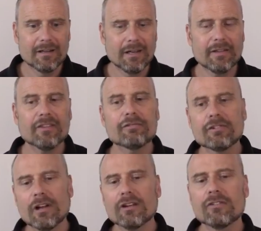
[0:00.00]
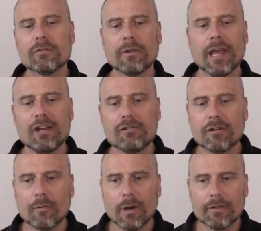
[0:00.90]
And this results with a hatred
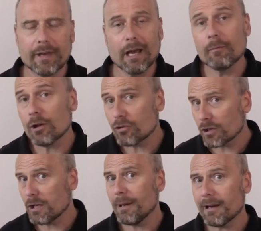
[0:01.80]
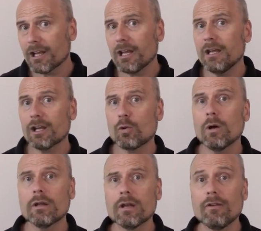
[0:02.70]
of the wealthy. Now, I'm not talking about
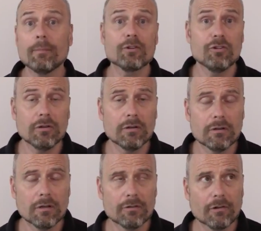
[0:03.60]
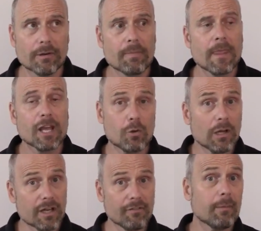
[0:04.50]
inequality of opportunity.
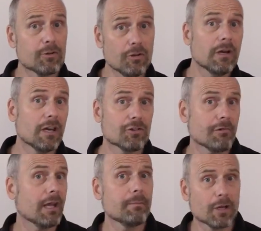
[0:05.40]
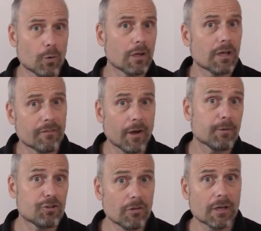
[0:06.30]
Equality of opportunity is great, but equality of
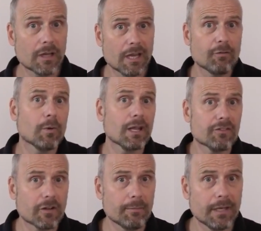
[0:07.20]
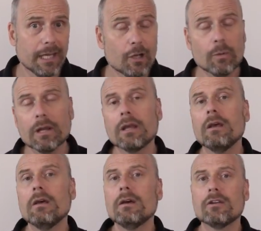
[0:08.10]
opportunity, everyone gets to compete equally,
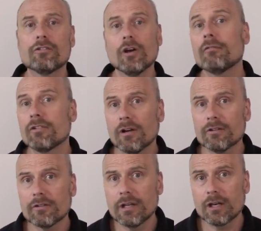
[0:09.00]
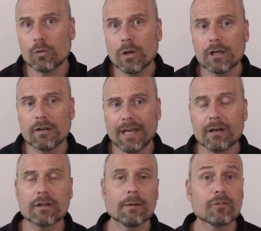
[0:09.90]
does not result in equality of
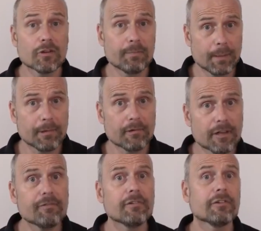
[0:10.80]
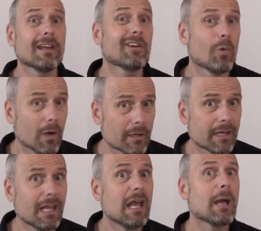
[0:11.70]
outcomes, because people are different and
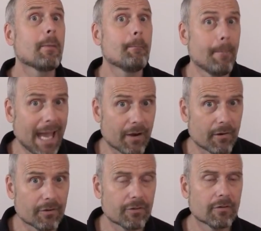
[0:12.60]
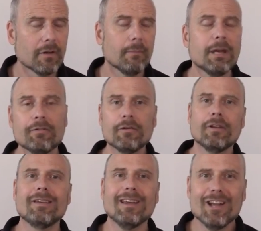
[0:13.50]
quality matters. I mean, if
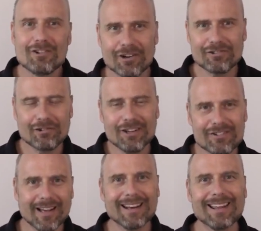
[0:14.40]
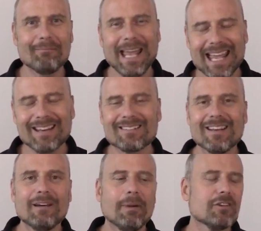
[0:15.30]
you just try starting a band
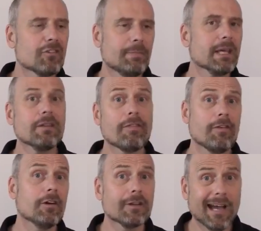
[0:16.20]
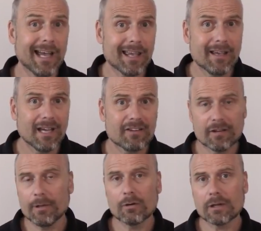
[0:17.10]
by just picking the third guy at
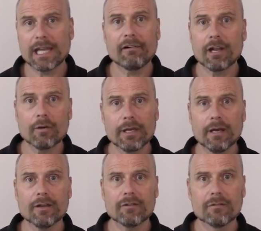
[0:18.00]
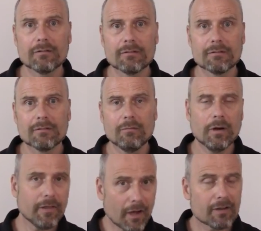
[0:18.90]
some local karaoke night. What
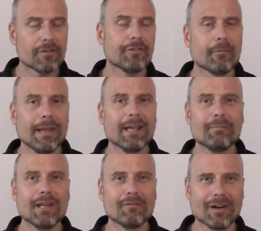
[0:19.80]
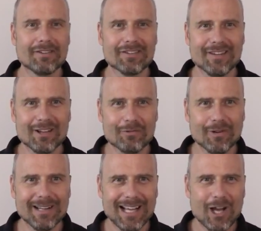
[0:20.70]
are the odds of your band being very successful?